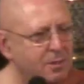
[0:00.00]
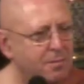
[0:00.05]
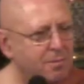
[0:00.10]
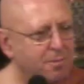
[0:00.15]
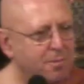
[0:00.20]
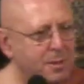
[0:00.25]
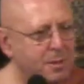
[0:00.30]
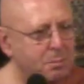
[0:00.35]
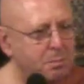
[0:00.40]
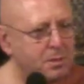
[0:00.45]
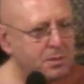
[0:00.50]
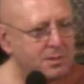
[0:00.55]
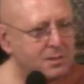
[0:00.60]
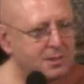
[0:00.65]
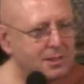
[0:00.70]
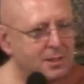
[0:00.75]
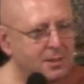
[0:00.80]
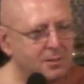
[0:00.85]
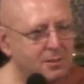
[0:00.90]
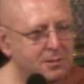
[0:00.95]
flippant.
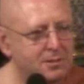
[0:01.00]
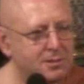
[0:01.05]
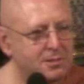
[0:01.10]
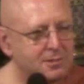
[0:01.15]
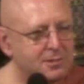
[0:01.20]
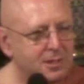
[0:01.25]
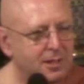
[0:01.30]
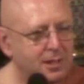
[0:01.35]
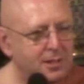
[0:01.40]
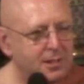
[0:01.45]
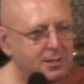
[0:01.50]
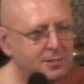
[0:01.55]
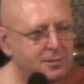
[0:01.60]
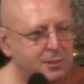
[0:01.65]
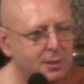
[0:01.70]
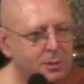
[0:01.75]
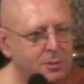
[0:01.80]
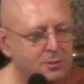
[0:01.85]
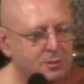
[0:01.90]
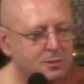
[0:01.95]
They're not just telling
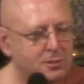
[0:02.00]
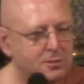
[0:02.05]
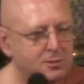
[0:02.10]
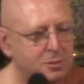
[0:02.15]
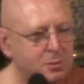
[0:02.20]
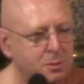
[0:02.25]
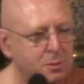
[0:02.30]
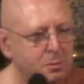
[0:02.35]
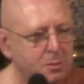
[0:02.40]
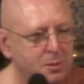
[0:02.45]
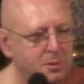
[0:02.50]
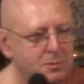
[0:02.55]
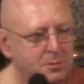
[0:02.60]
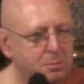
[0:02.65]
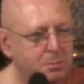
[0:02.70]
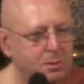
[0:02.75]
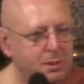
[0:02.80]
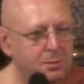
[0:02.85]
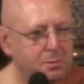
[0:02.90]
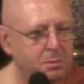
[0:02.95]
jokes just to amuse
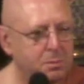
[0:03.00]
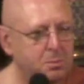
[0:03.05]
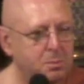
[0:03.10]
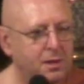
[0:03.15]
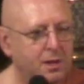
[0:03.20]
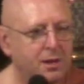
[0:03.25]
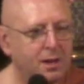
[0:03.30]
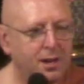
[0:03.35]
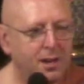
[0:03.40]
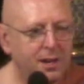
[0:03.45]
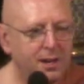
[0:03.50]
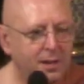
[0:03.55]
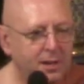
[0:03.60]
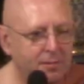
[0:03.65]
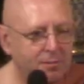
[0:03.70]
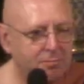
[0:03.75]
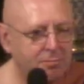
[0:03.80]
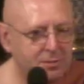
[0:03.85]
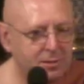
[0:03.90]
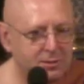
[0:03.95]
people. Behind
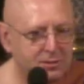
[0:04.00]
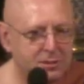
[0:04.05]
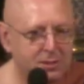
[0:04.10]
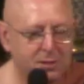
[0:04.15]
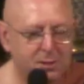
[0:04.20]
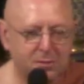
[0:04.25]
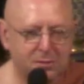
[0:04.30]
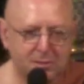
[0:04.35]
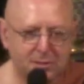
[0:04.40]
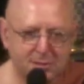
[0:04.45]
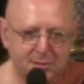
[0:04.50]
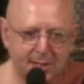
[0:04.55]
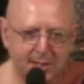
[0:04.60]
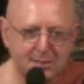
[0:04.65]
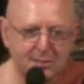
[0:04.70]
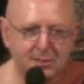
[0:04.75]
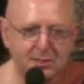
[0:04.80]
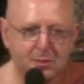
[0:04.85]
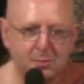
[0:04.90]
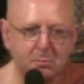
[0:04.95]
every joke, there's
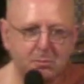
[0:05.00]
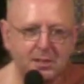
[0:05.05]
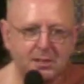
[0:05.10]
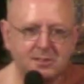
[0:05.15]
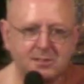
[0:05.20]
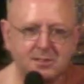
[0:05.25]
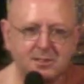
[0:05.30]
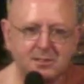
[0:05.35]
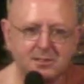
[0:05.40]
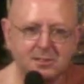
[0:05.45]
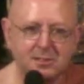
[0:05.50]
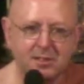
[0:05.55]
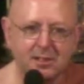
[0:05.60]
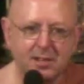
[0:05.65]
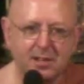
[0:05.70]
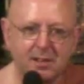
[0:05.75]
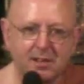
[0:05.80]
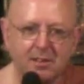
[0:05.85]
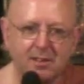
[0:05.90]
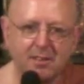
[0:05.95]
actually a message
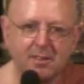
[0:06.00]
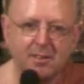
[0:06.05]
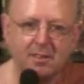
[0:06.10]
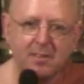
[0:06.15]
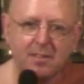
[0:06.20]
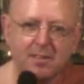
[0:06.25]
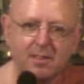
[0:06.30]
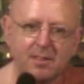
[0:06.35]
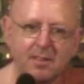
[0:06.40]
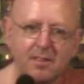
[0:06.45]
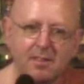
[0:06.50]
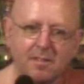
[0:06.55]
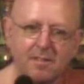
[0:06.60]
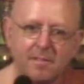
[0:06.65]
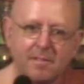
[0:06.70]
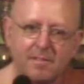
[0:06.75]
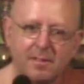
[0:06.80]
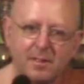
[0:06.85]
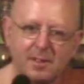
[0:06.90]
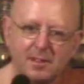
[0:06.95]
there,
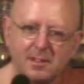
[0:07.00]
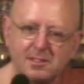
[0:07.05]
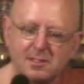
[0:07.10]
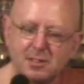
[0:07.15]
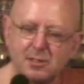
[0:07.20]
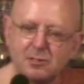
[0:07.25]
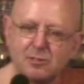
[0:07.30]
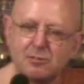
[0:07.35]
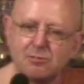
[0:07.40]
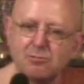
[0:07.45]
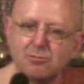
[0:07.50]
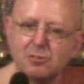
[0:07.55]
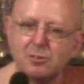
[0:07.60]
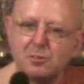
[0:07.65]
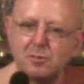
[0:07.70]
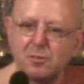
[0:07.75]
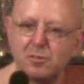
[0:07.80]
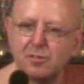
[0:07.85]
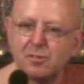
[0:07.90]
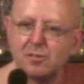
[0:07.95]
there's a
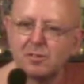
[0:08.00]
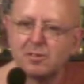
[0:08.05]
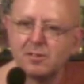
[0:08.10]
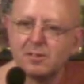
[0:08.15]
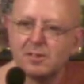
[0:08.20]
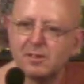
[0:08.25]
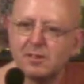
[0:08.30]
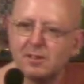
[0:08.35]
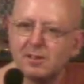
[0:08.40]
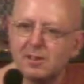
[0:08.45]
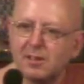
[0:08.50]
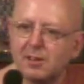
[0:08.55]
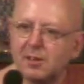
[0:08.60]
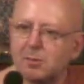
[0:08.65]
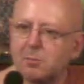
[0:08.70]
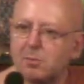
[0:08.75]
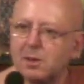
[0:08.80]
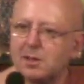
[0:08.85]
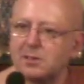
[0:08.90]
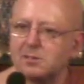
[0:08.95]
truth. And the
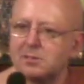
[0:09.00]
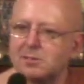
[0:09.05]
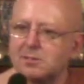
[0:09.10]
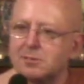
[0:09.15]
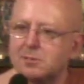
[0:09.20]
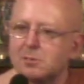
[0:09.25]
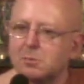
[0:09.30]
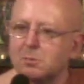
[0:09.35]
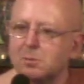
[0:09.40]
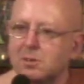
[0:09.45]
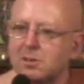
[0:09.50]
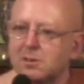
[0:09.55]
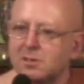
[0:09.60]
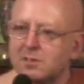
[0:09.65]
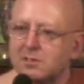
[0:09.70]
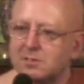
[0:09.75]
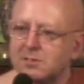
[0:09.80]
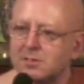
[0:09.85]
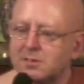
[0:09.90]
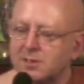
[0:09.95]
message
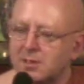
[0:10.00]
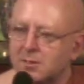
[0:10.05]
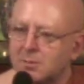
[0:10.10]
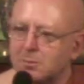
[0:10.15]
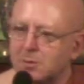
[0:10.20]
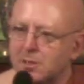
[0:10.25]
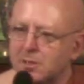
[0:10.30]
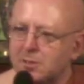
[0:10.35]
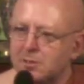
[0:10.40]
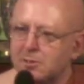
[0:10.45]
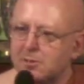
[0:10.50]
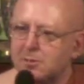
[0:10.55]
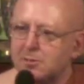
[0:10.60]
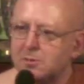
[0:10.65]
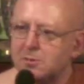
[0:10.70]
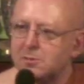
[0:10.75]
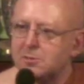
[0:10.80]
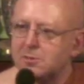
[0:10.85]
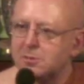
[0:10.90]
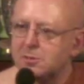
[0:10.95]
was that when you
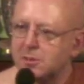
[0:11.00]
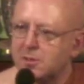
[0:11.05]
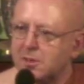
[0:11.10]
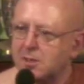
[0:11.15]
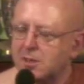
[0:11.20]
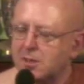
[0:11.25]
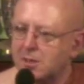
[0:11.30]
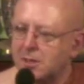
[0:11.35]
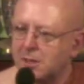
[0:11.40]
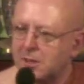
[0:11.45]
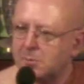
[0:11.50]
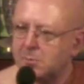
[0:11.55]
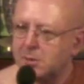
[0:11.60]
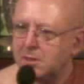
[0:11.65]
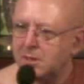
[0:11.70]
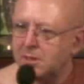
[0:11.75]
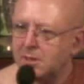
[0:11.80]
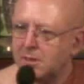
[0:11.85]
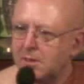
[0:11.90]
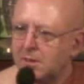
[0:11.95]
do join an
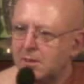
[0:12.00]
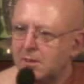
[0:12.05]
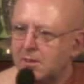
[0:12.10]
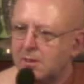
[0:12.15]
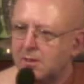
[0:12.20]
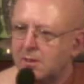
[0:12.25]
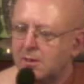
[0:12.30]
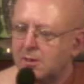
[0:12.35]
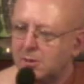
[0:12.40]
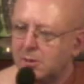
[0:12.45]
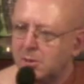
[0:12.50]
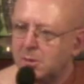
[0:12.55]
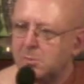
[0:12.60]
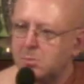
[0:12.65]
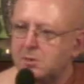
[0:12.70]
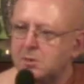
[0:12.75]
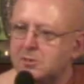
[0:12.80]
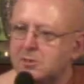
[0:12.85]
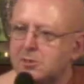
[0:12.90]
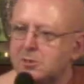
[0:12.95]
army, you'll
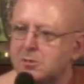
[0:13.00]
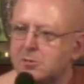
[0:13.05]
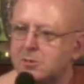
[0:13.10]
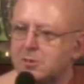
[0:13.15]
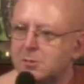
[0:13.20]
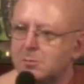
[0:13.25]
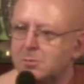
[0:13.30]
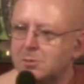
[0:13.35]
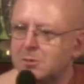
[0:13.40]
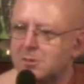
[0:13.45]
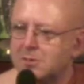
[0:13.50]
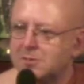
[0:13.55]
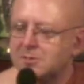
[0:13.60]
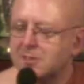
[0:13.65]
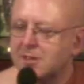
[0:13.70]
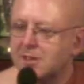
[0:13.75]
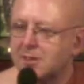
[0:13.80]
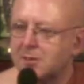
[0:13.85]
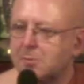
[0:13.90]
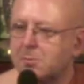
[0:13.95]
be shooting bullets
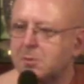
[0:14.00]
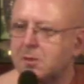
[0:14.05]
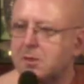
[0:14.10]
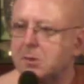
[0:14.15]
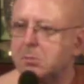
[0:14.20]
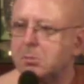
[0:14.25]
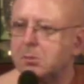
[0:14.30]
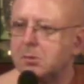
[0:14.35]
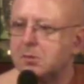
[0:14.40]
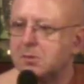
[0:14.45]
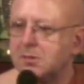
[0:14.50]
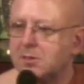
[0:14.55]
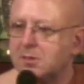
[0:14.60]
at other people.